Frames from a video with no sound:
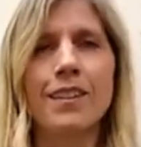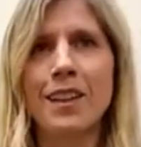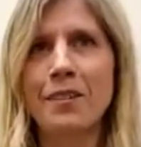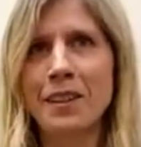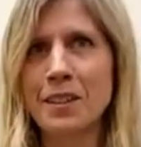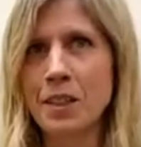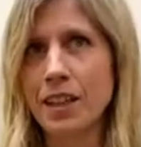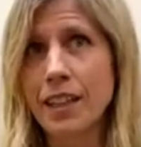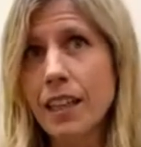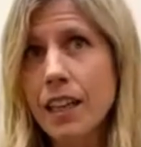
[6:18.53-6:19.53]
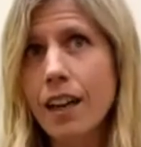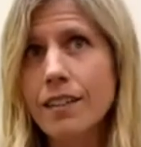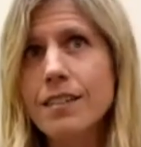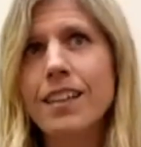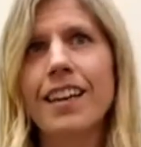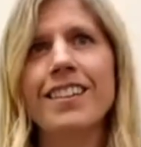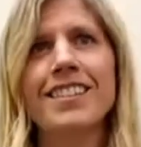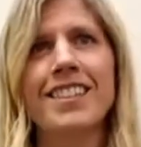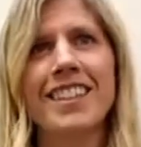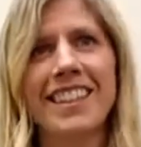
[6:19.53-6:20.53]
glow in the dark kitty cats
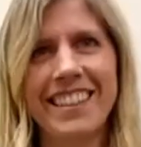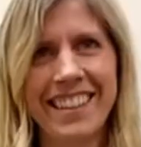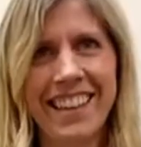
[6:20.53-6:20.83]
occasionally,